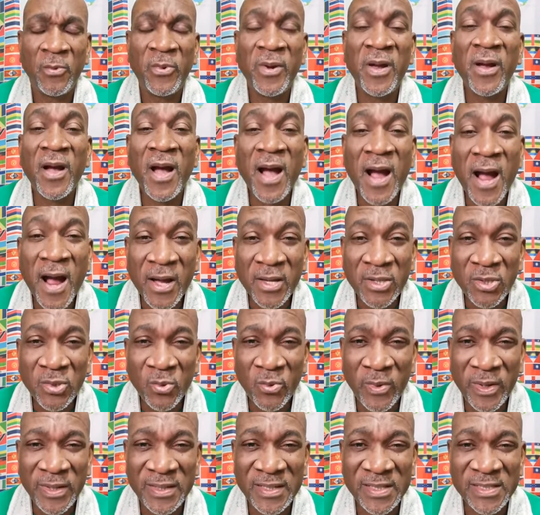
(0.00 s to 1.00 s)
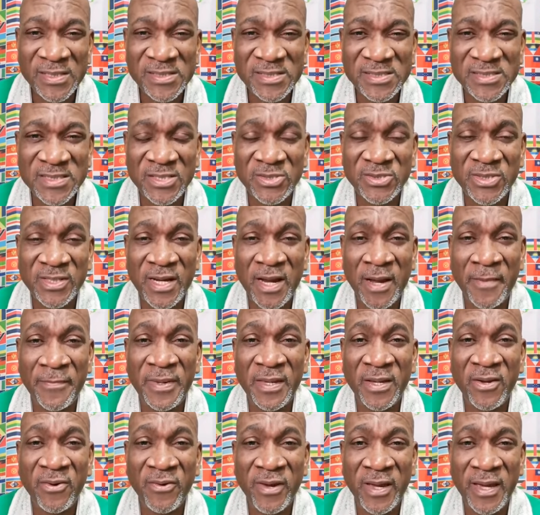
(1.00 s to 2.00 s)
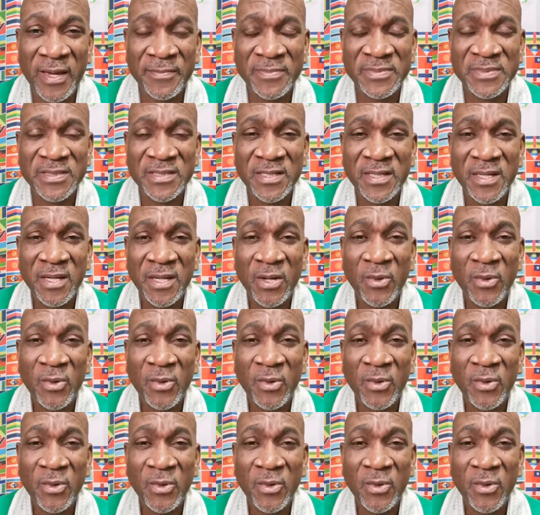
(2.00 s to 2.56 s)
Where are you when these children are being raped?